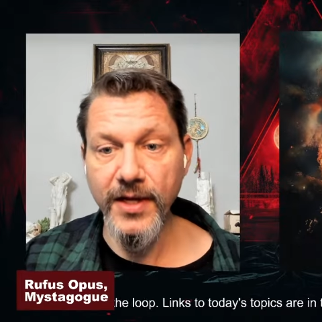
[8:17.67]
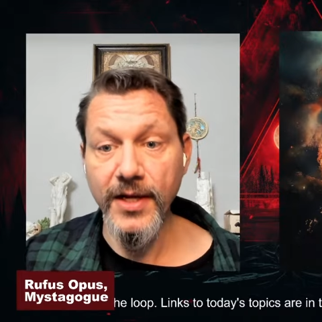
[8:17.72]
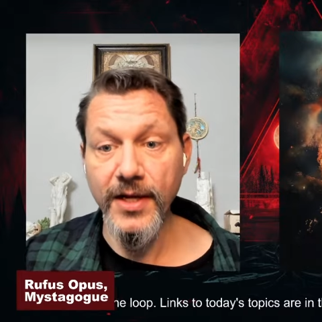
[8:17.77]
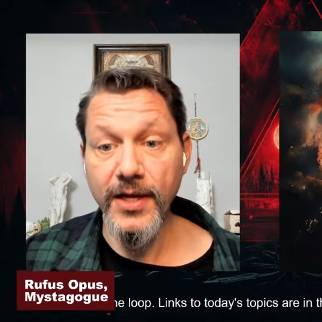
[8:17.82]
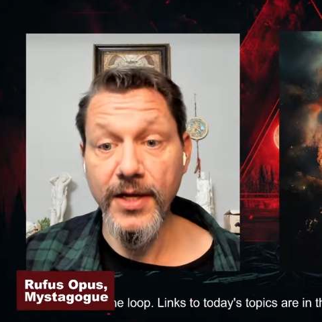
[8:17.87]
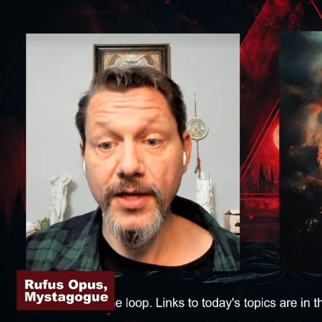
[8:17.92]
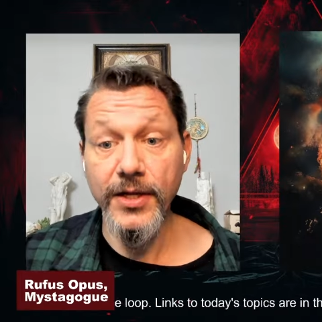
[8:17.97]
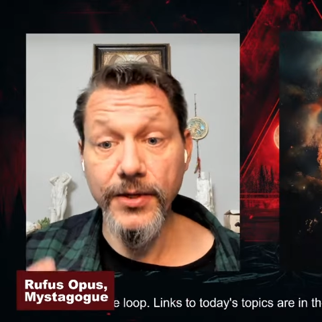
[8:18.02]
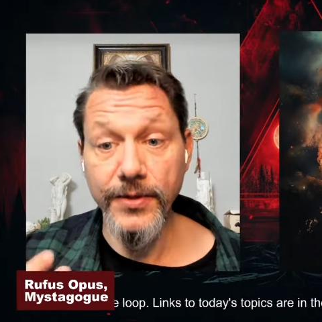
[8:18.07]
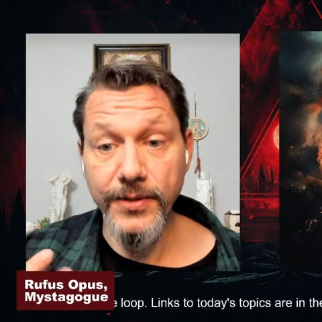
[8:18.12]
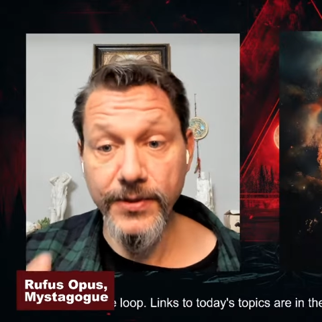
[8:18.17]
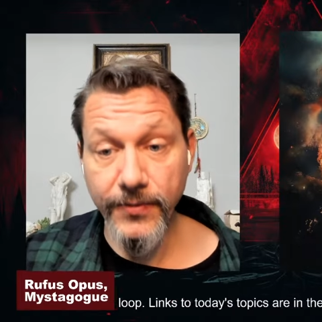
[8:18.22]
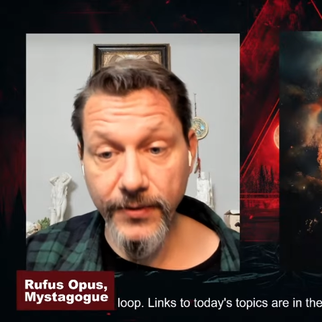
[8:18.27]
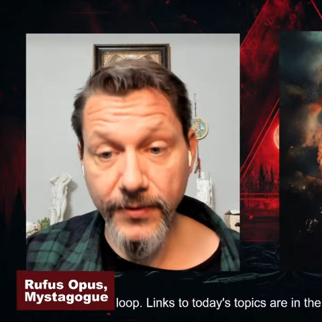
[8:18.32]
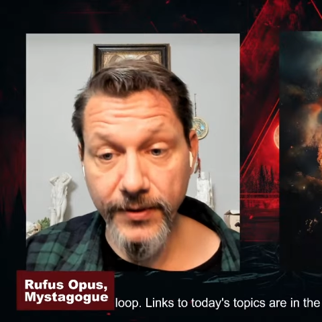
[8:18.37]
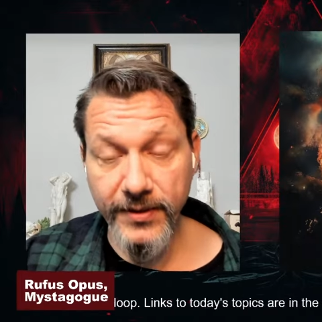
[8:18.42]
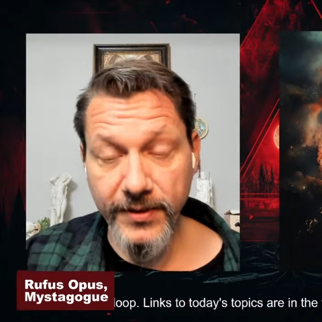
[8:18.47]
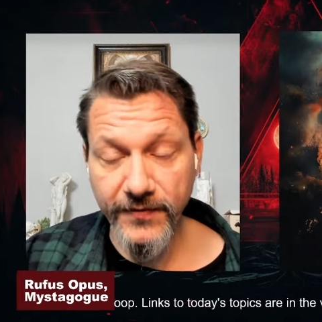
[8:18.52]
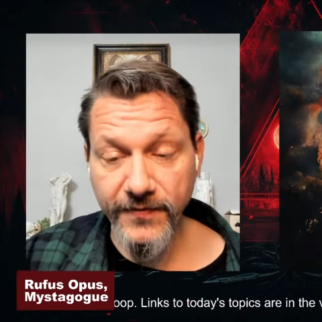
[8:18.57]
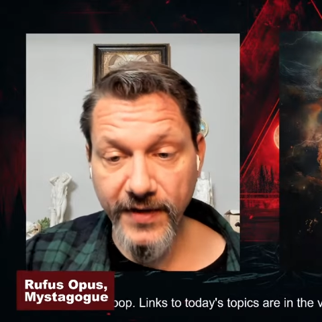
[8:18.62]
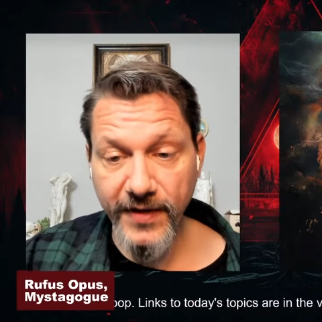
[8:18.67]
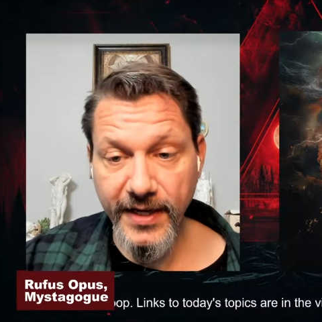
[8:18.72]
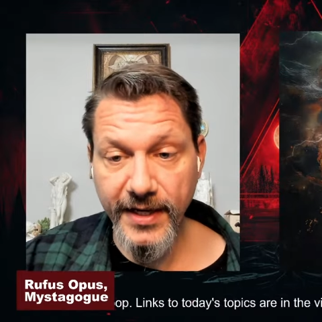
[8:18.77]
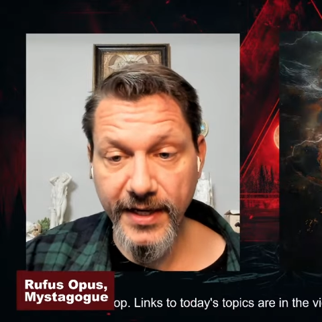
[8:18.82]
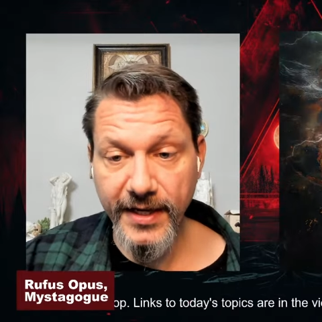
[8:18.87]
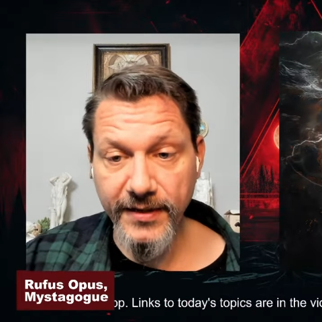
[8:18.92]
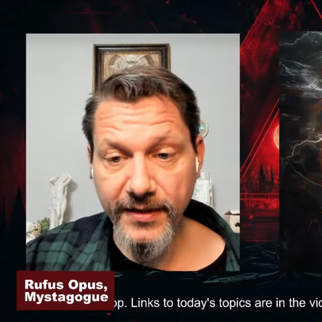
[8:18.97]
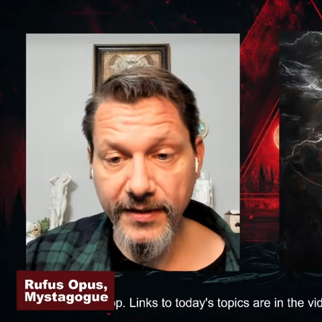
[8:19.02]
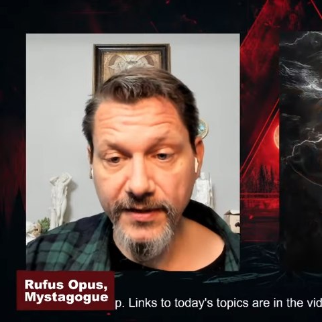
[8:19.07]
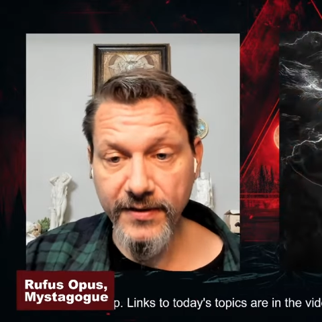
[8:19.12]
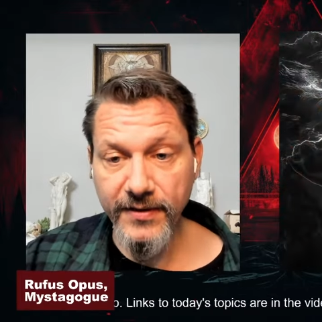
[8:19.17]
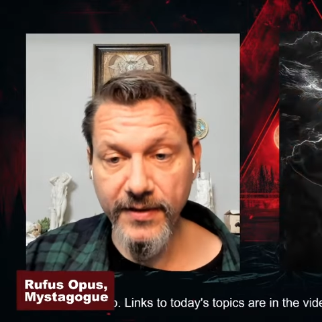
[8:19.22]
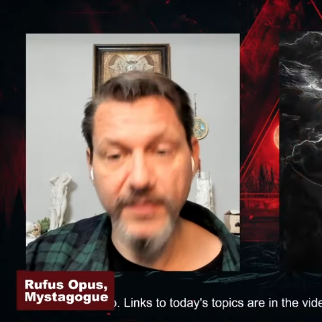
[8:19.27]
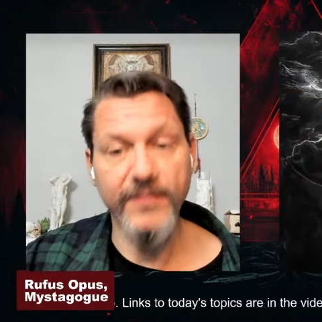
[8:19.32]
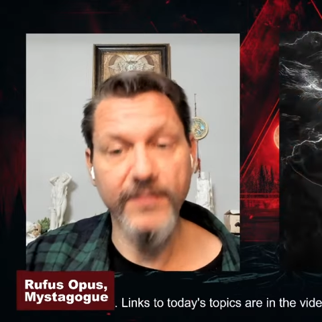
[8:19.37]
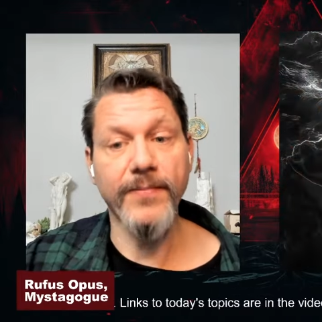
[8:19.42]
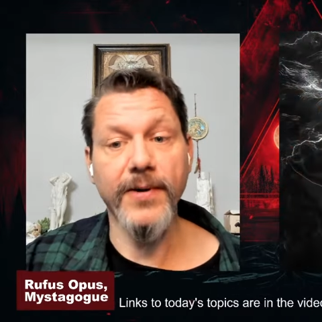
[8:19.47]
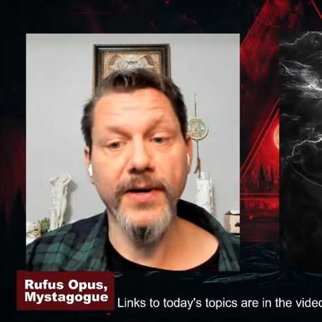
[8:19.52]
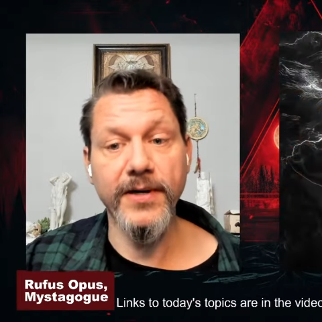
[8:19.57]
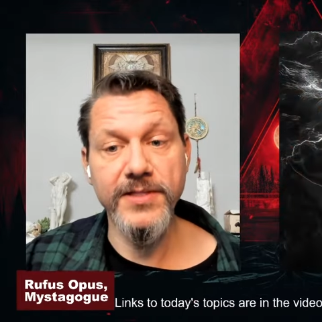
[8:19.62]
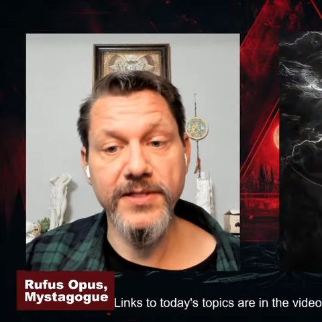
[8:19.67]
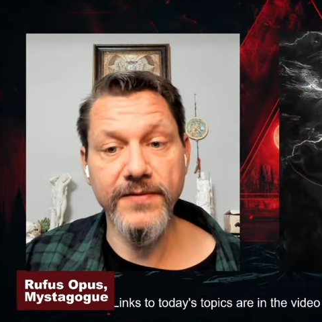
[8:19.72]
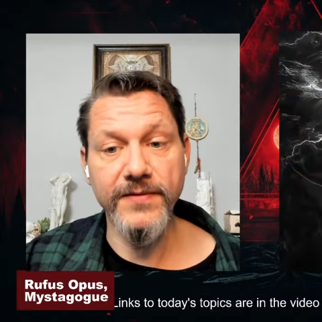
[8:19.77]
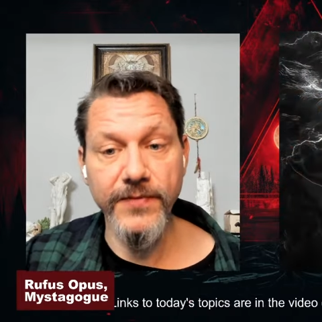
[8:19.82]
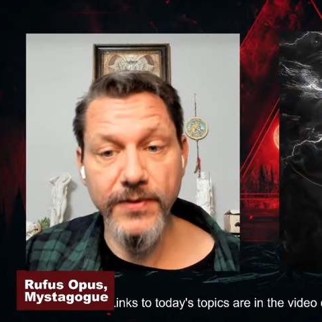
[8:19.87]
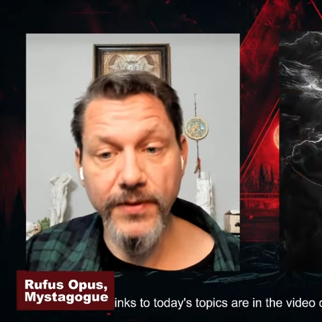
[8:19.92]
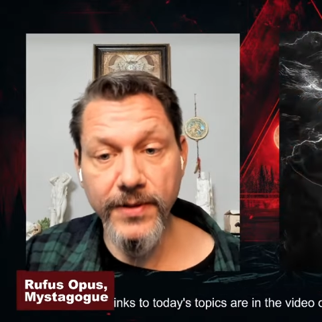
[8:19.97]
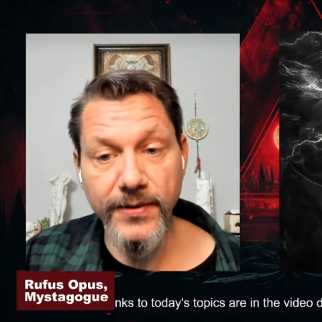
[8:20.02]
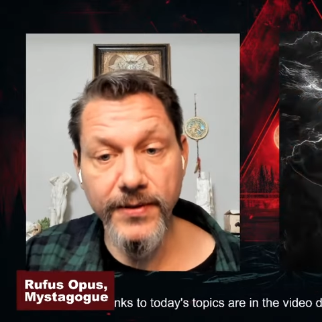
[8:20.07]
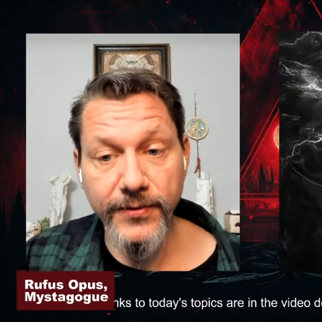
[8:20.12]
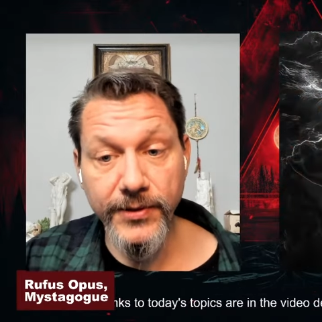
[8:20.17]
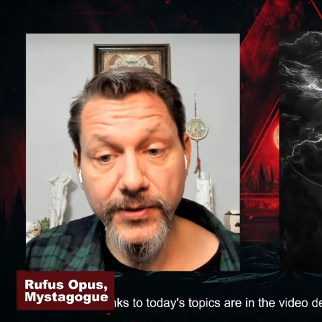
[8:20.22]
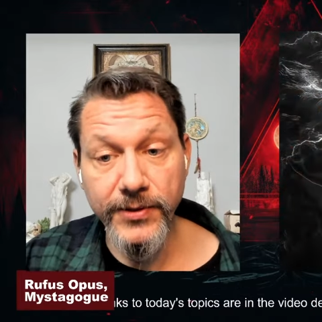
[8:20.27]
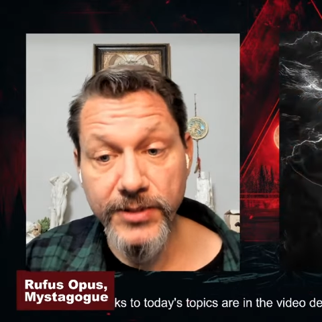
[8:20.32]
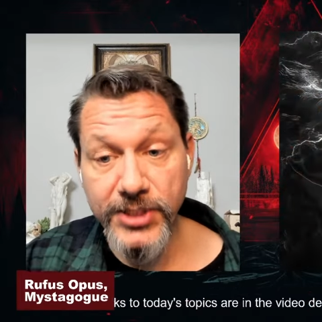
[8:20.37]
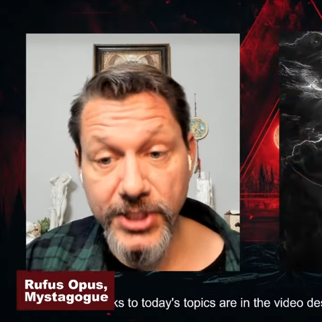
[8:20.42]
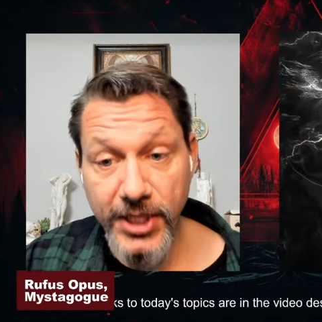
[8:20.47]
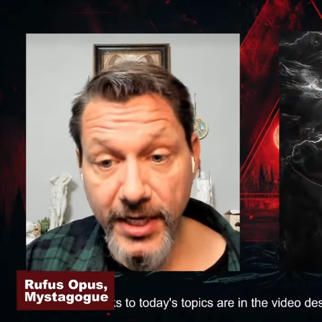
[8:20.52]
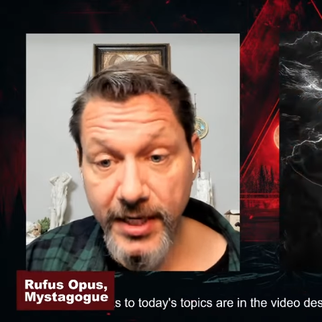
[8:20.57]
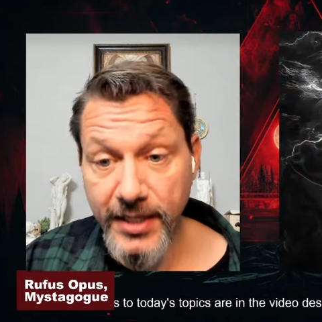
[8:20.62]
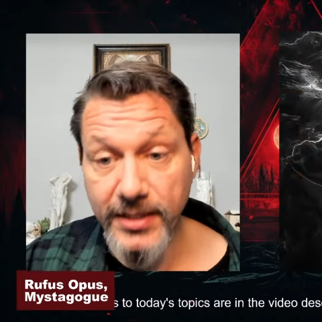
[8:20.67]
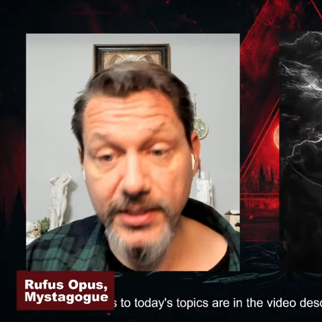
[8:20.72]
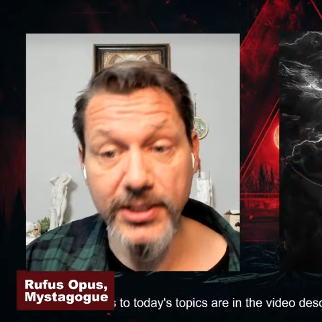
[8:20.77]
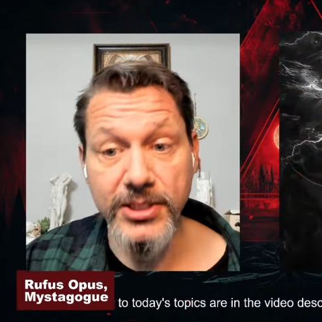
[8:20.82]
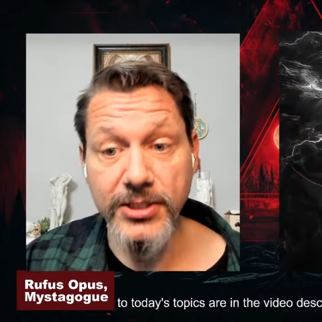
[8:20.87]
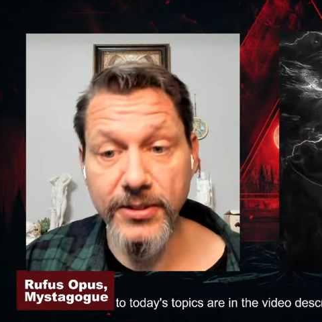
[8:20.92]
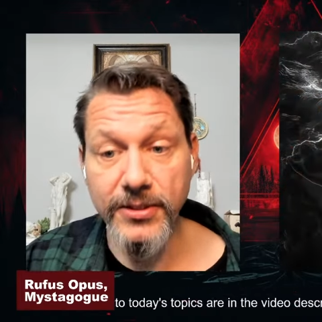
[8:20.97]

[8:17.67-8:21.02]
you're going to find that parts of you are going to change.